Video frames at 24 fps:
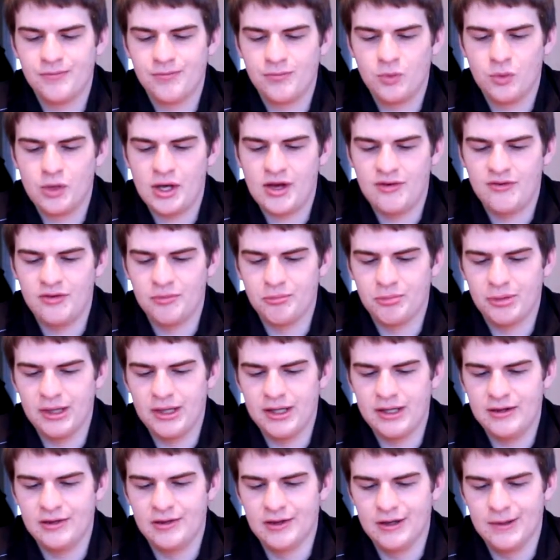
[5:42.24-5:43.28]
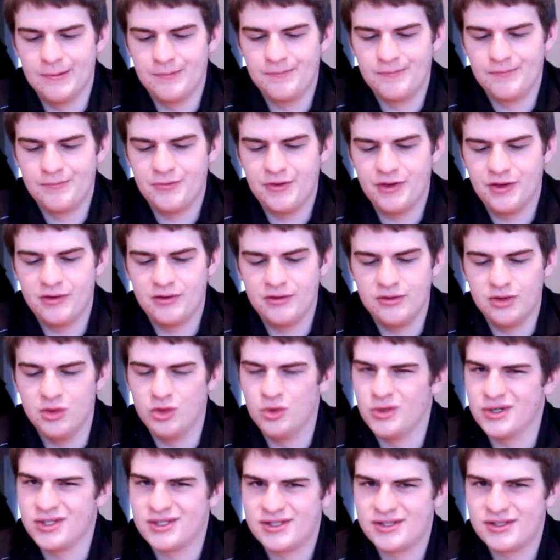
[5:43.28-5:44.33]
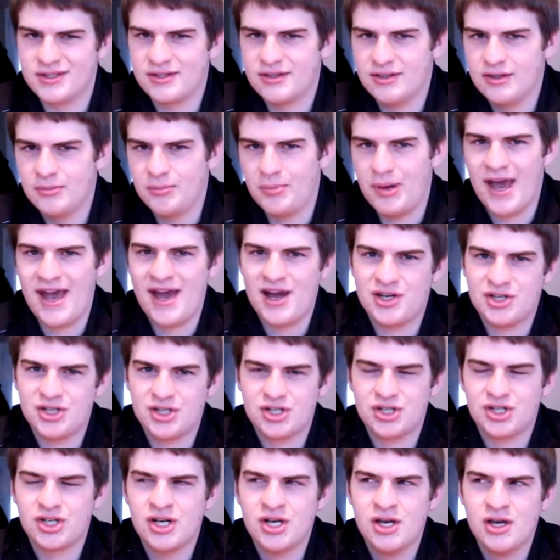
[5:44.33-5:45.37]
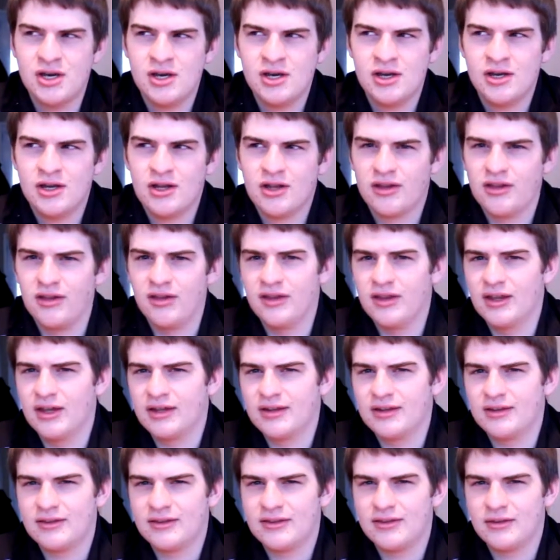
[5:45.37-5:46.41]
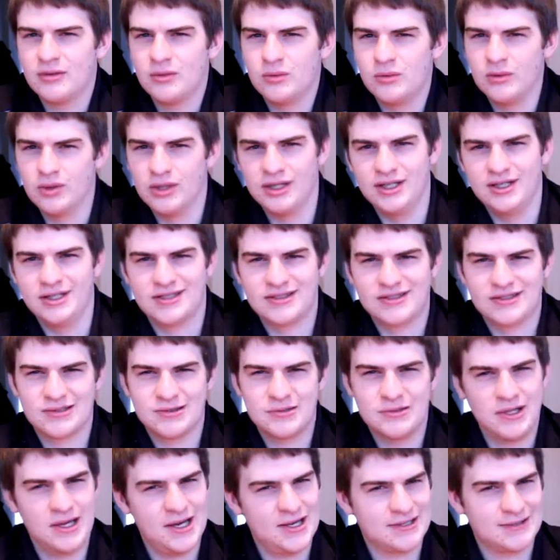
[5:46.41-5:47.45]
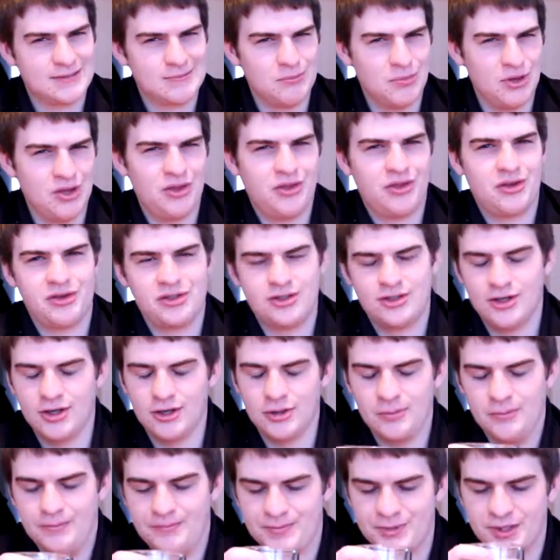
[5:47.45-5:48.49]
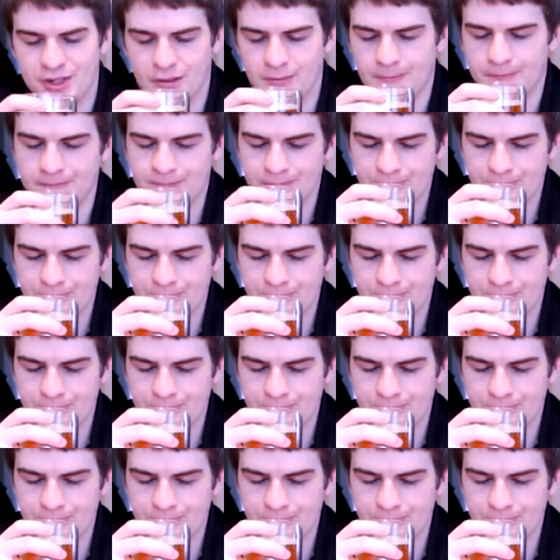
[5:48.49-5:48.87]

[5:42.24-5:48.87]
we haven't played the newest patch thing that released last month or so. So